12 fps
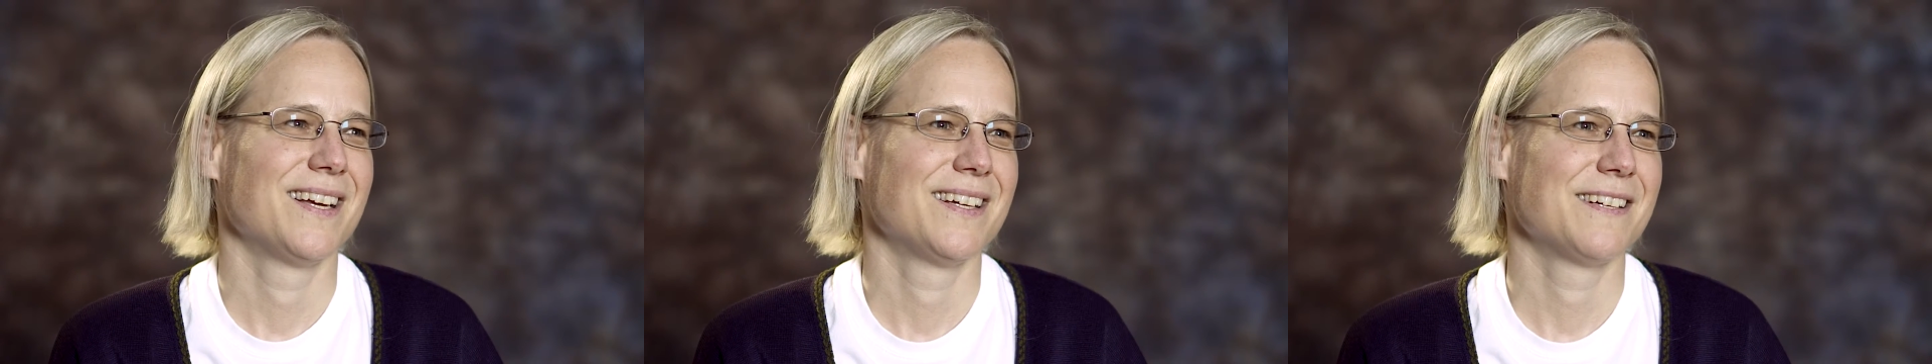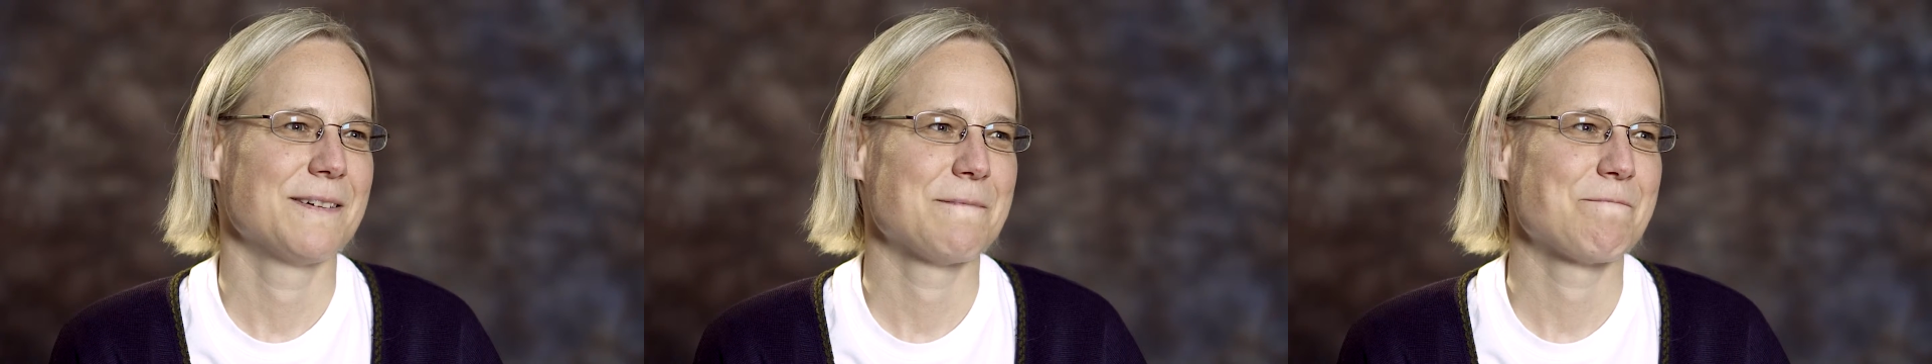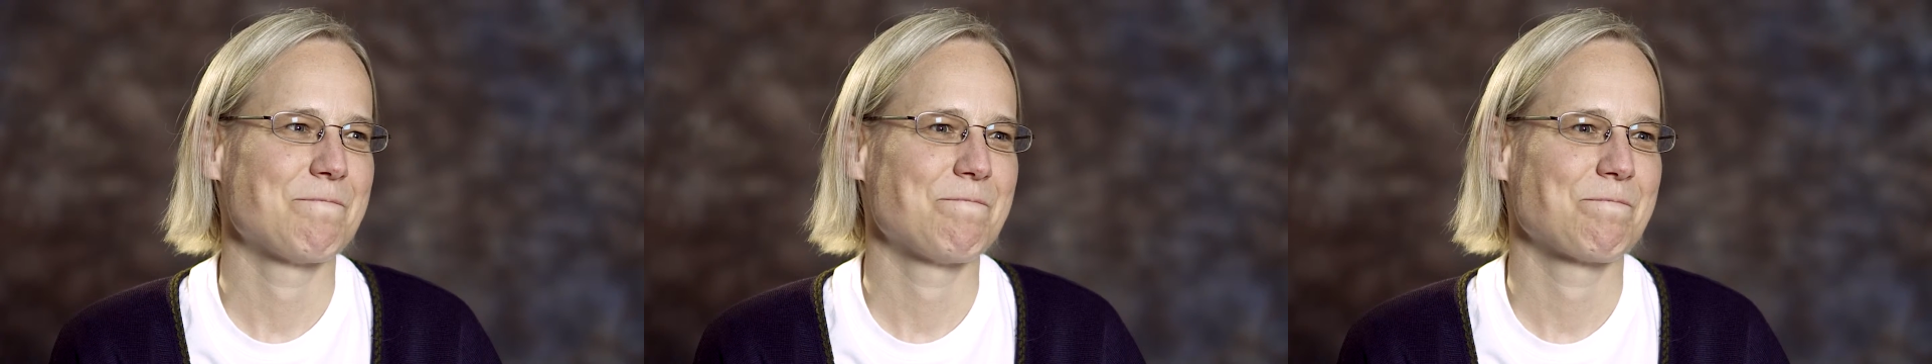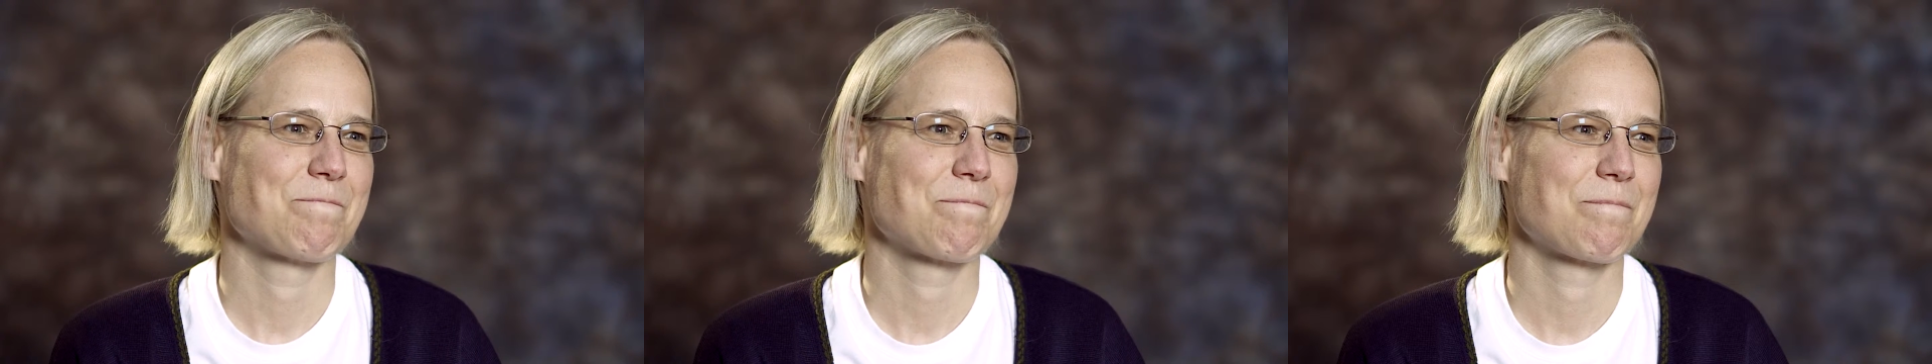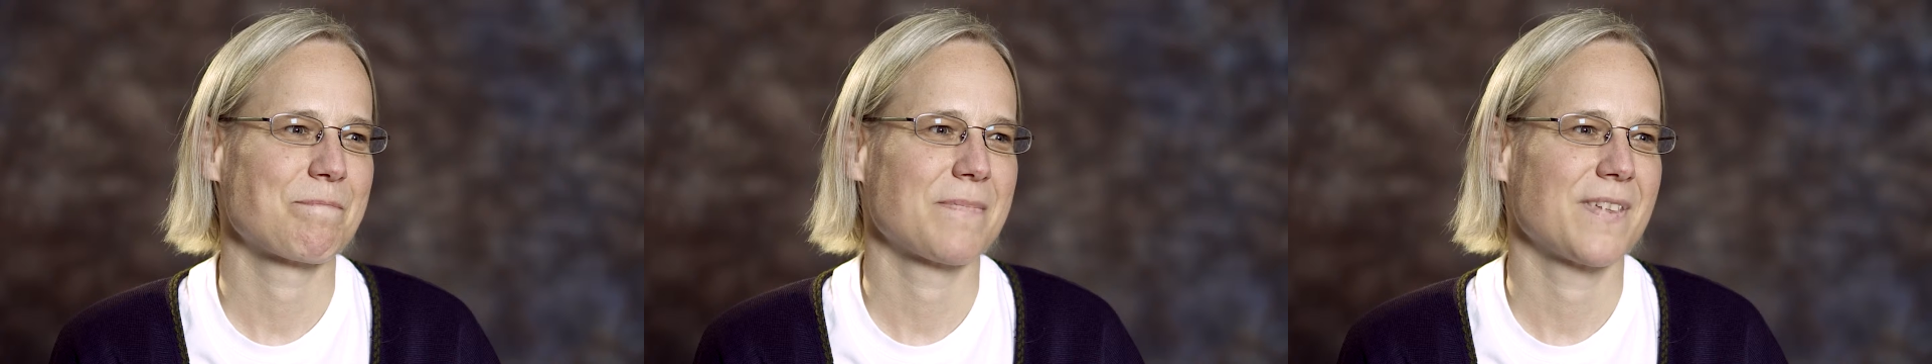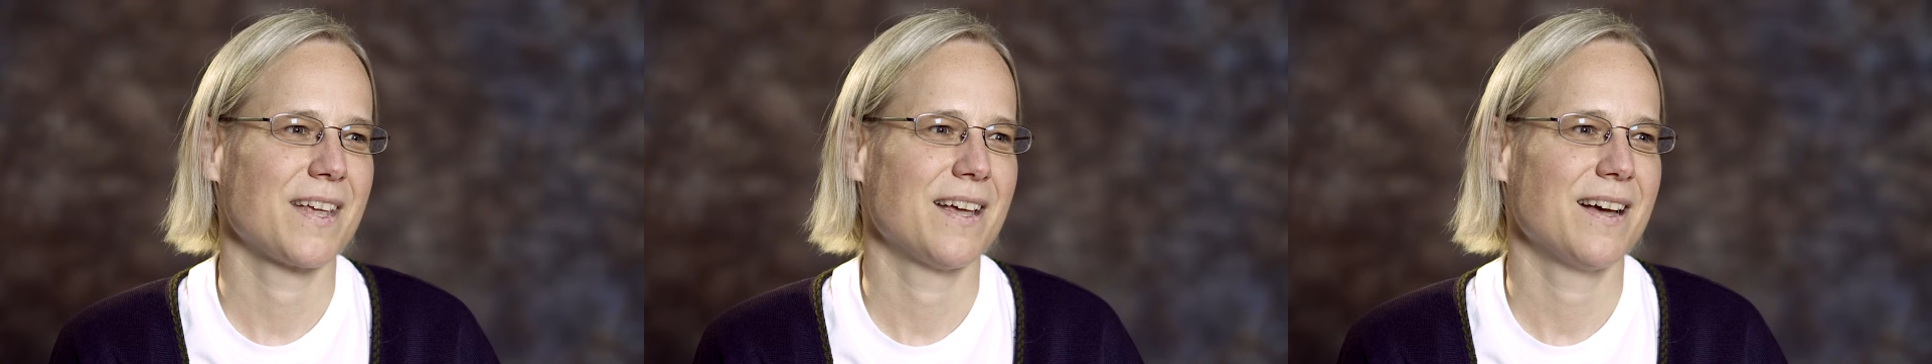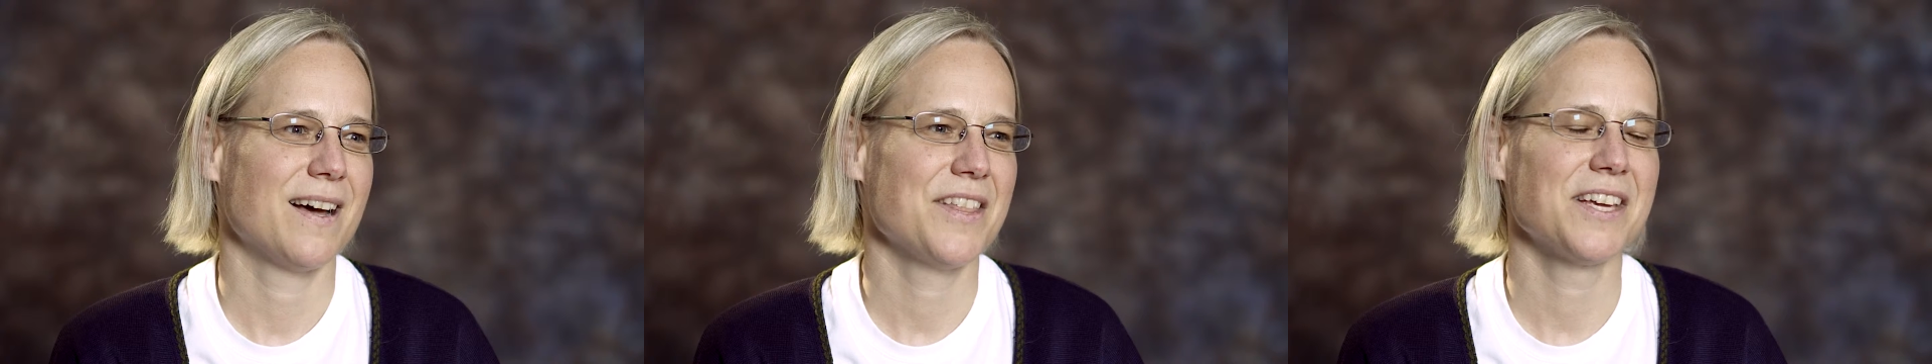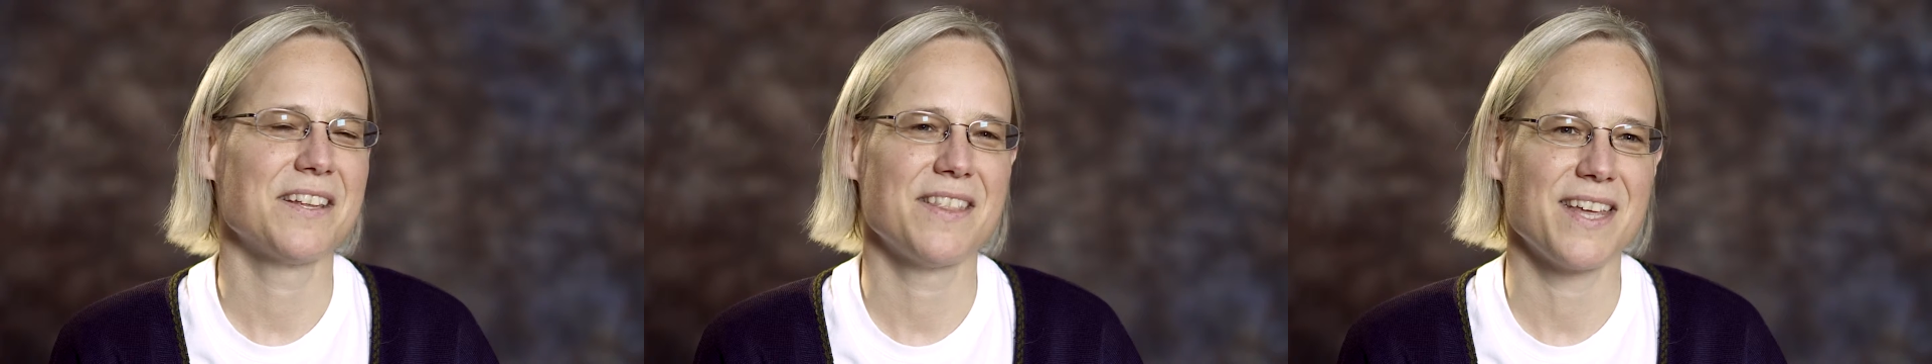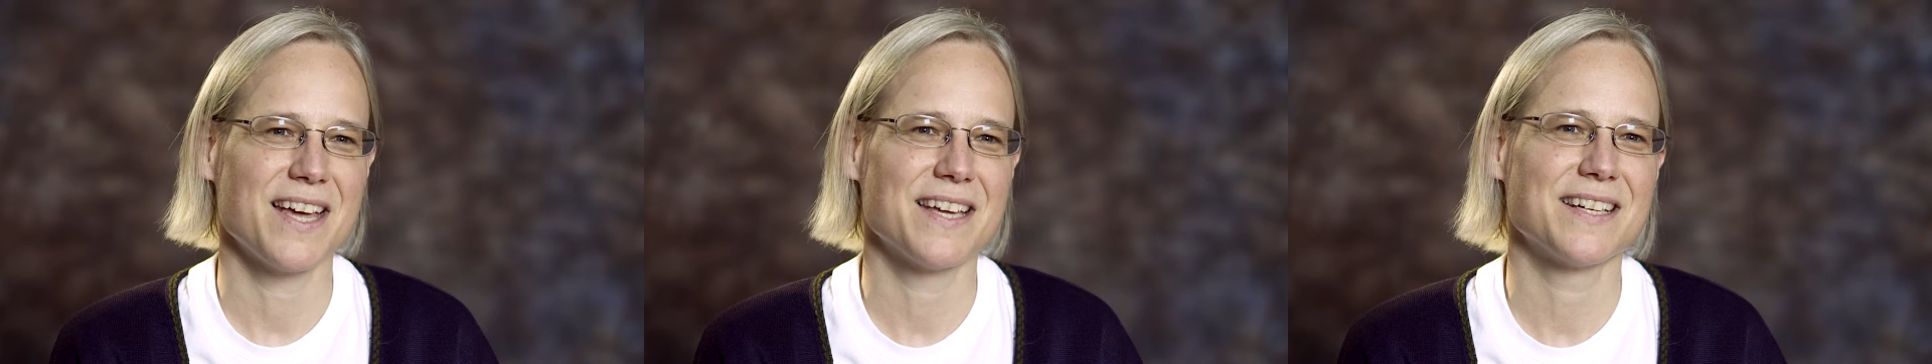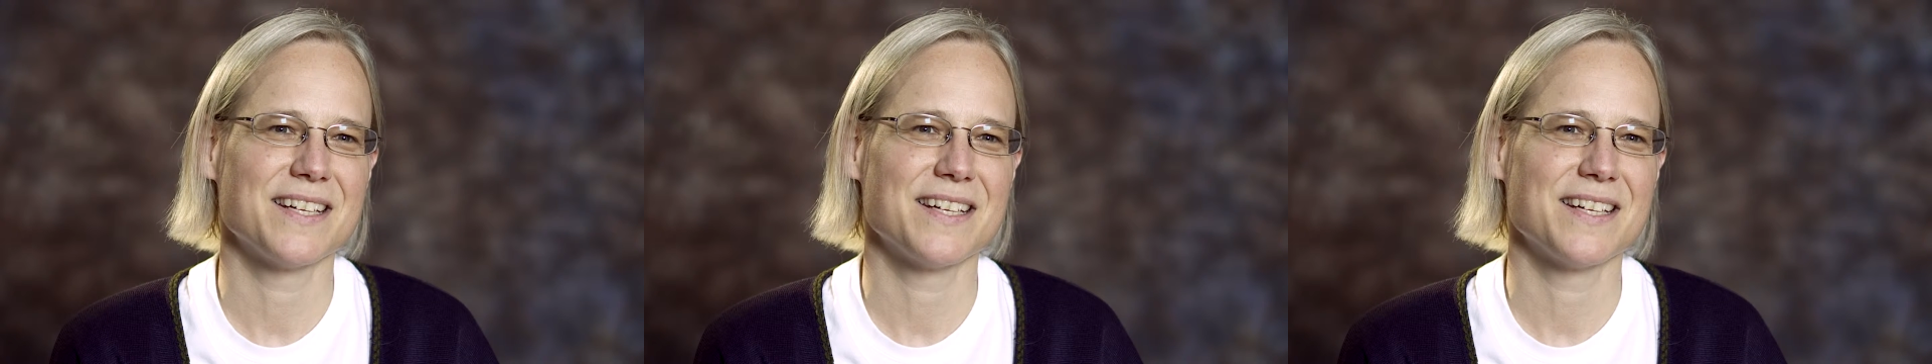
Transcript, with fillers: Um, I think in the end,